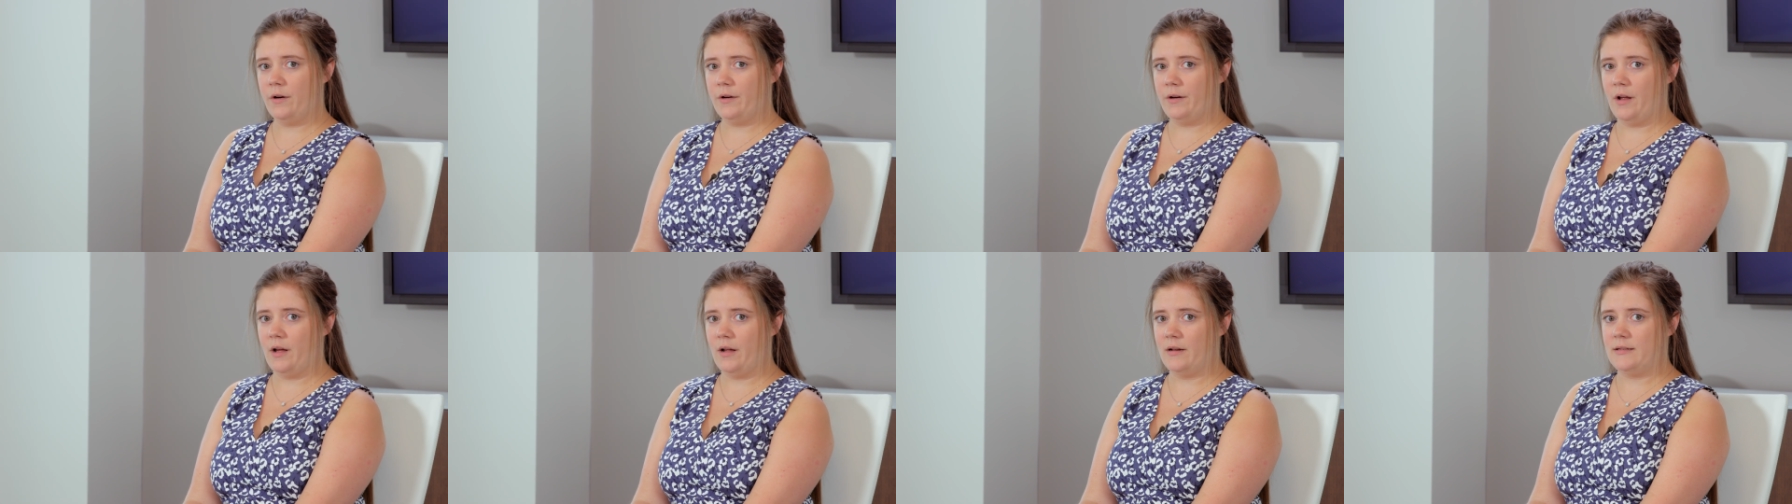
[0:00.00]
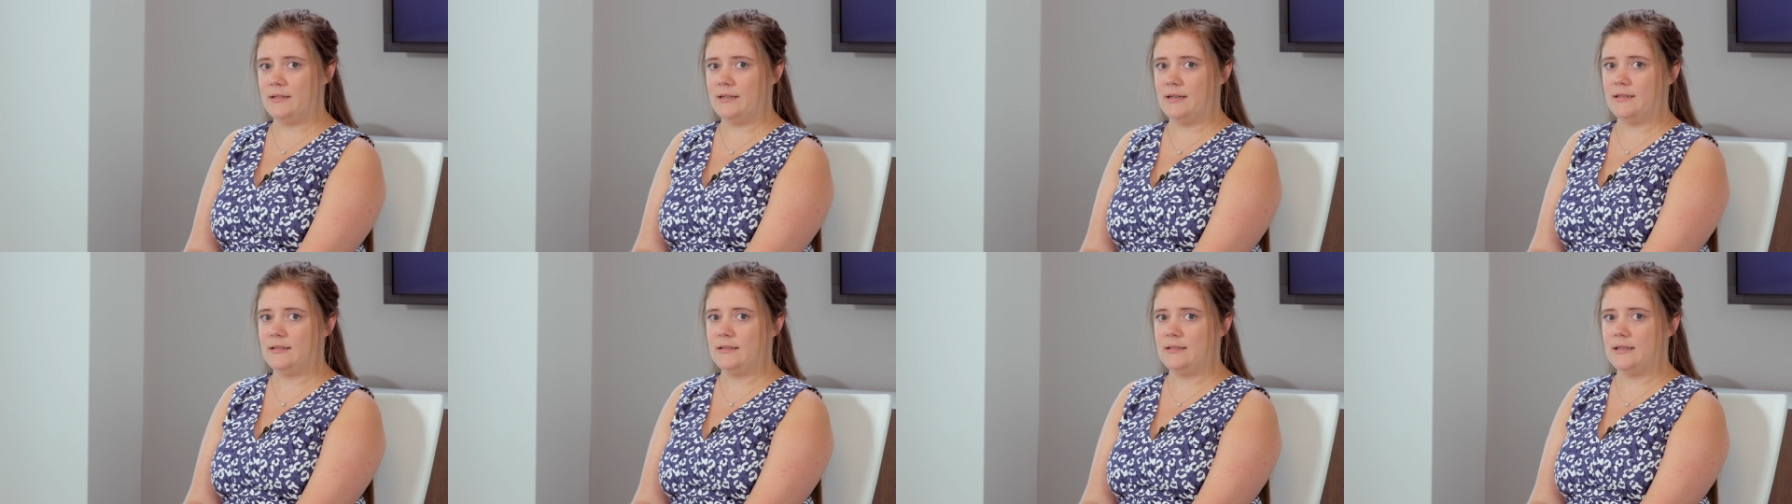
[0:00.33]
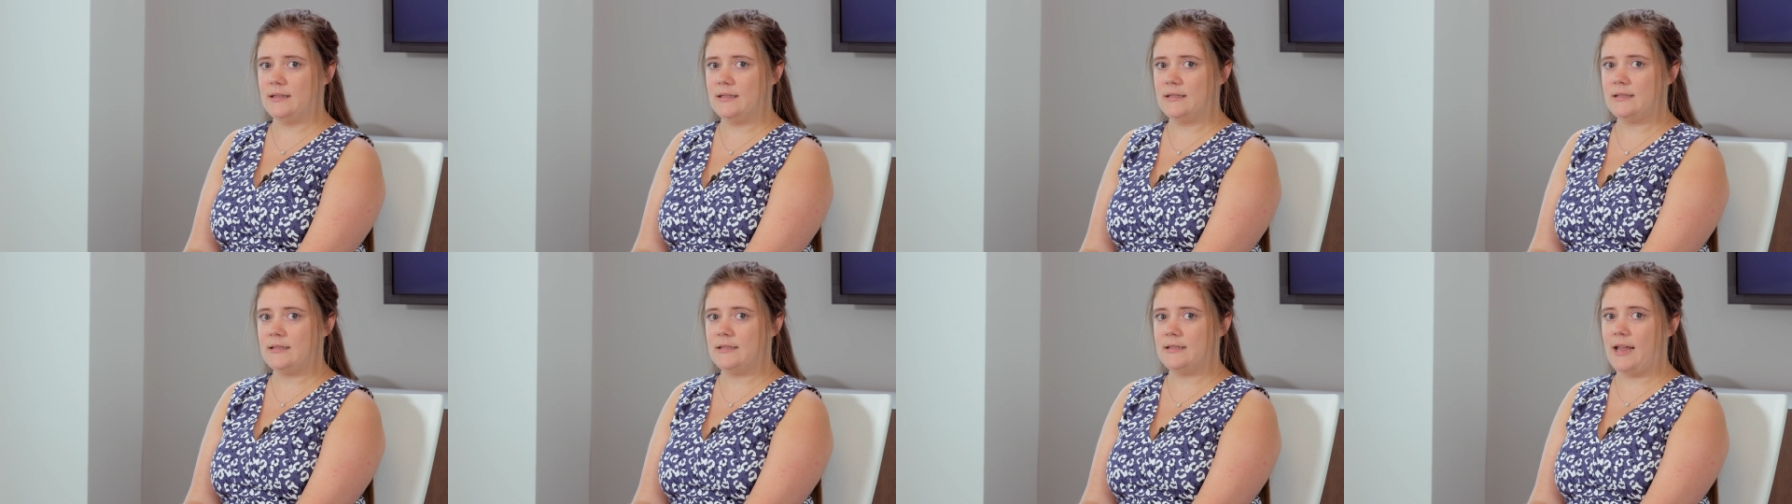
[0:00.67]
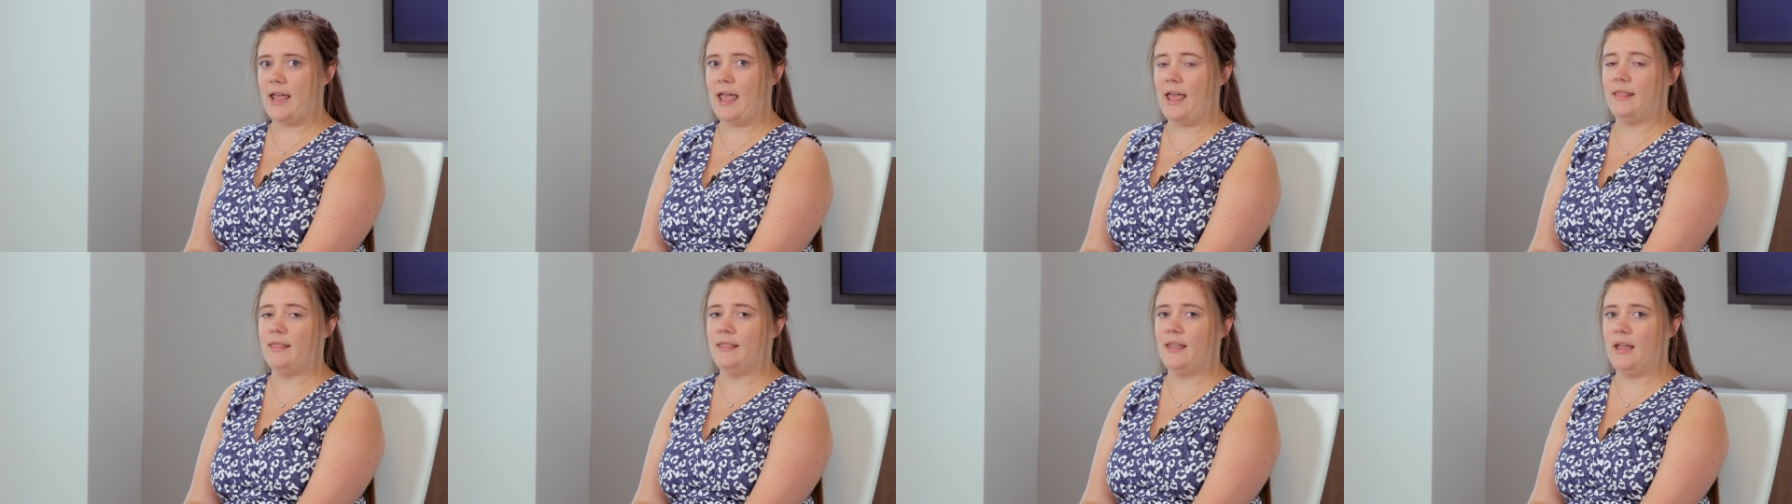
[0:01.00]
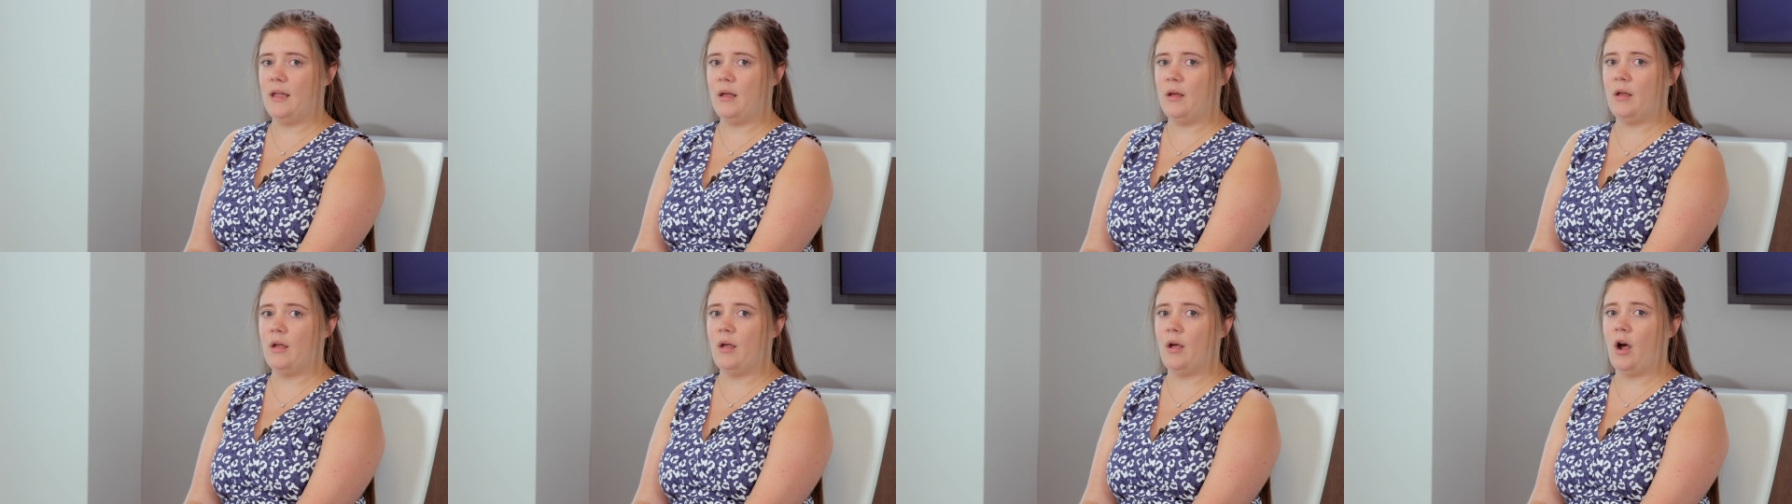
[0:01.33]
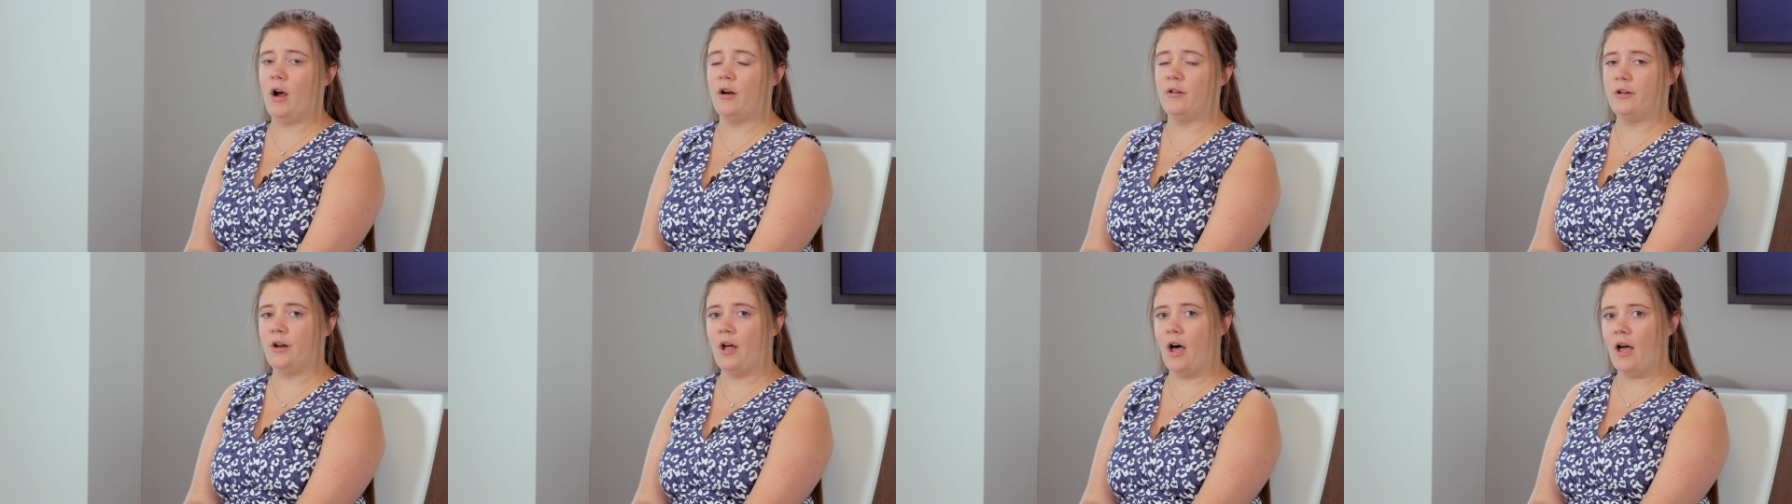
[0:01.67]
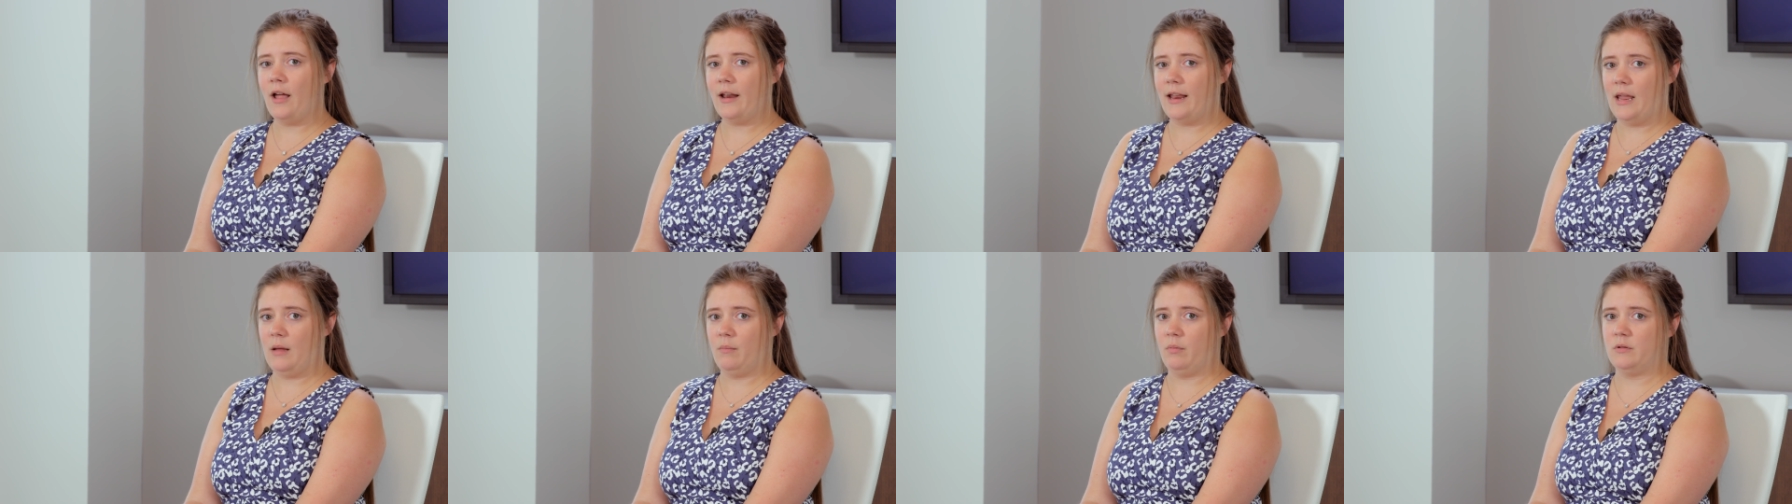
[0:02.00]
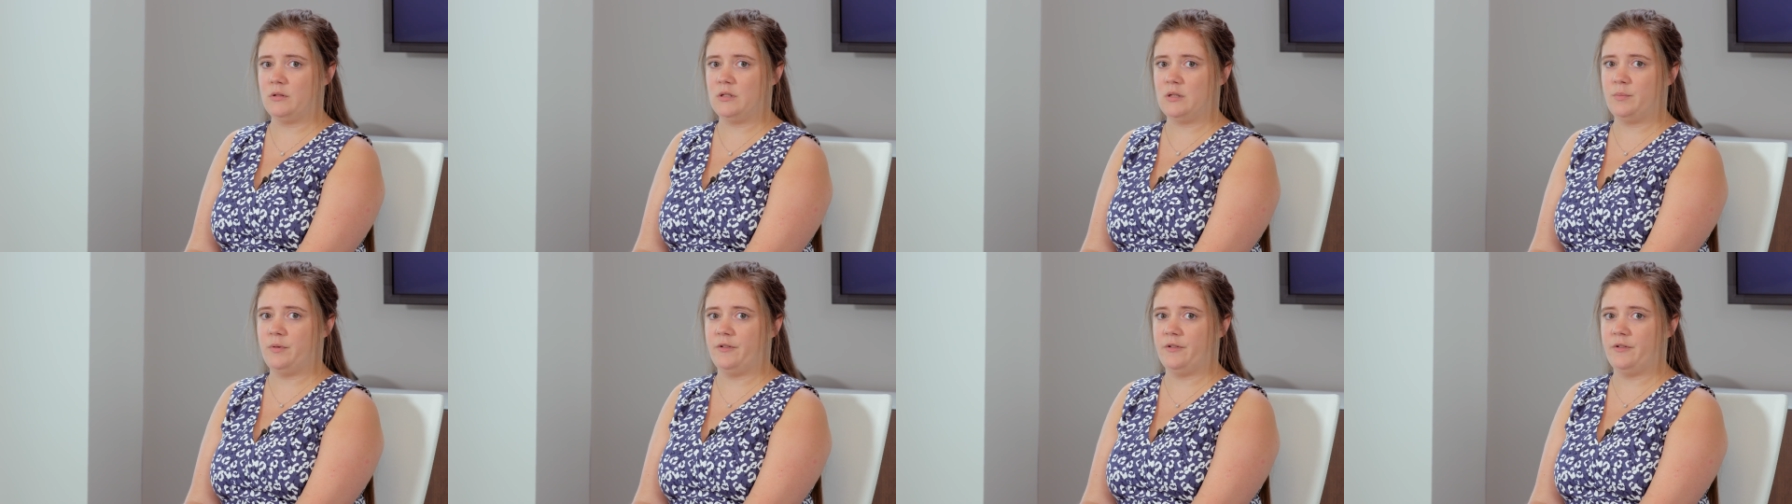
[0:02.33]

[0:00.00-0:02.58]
non-dentist, and they are not able to